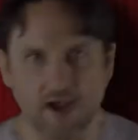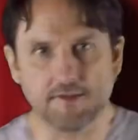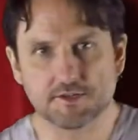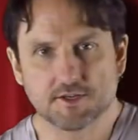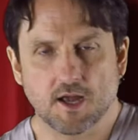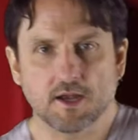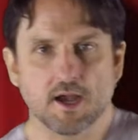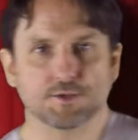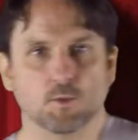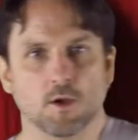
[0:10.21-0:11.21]
Hi, this is Todd
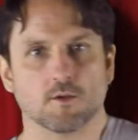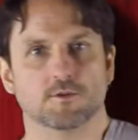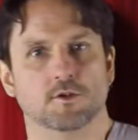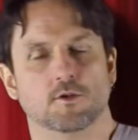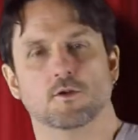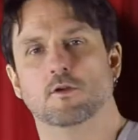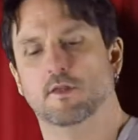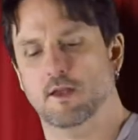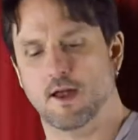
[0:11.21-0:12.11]
Geist, and welcome to the